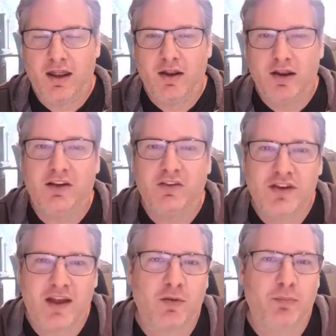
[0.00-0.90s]
It has
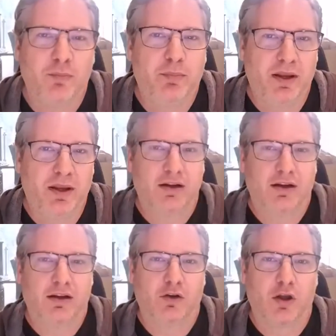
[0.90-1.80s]
never been
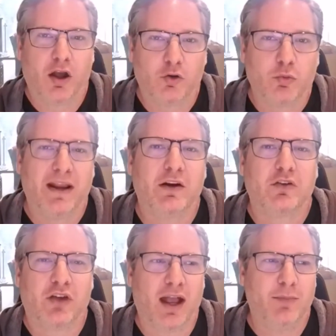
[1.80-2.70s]
a greater
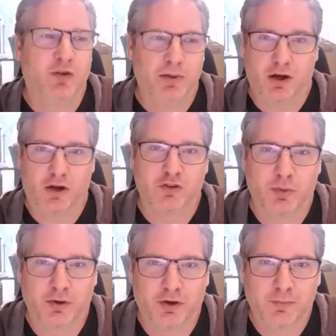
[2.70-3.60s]
time to be an
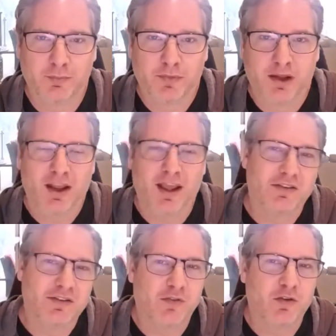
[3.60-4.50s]
entrepreneur, and
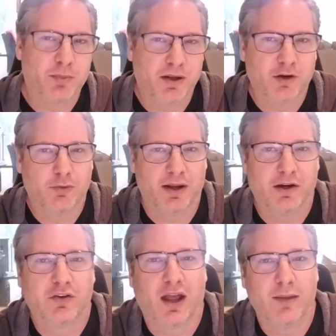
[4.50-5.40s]
it's never been a greater
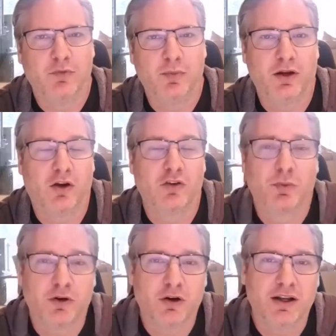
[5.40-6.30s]
time to be an
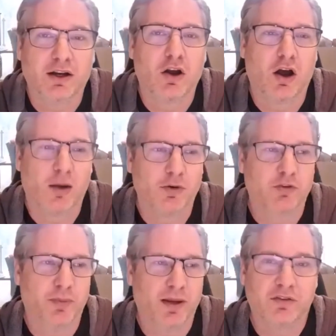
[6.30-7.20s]
entrepreneur in a commerce
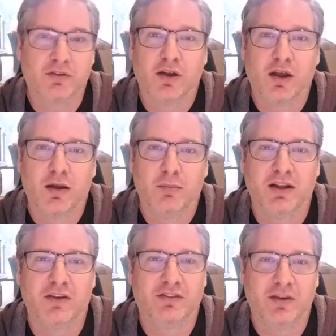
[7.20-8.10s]
space,
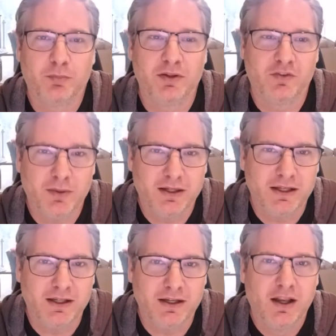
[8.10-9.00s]
because simply
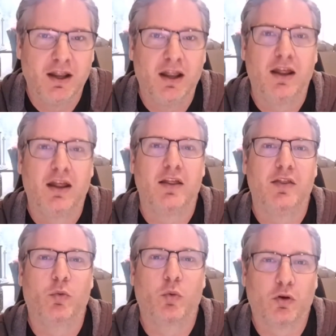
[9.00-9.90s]
speaking, the
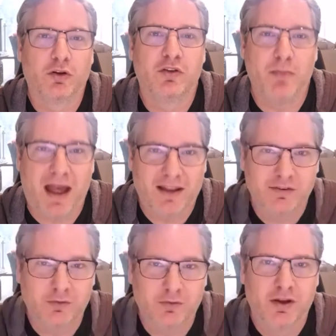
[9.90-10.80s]
world is
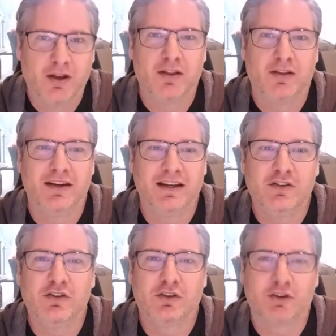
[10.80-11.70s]
massive, the
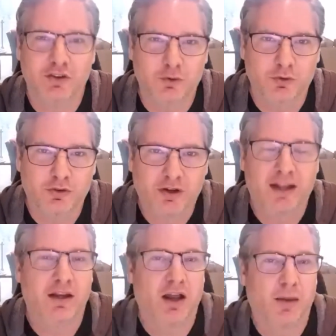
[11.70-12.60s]
niches are huge, and
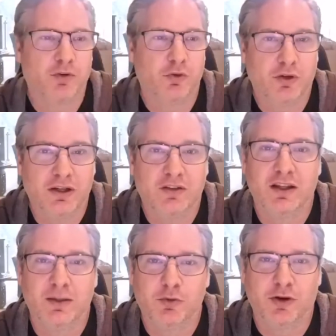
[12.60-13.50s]
the opportunities
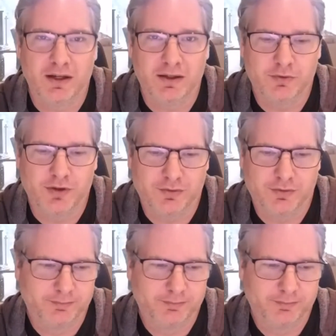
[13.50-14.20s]
keep creating themselves.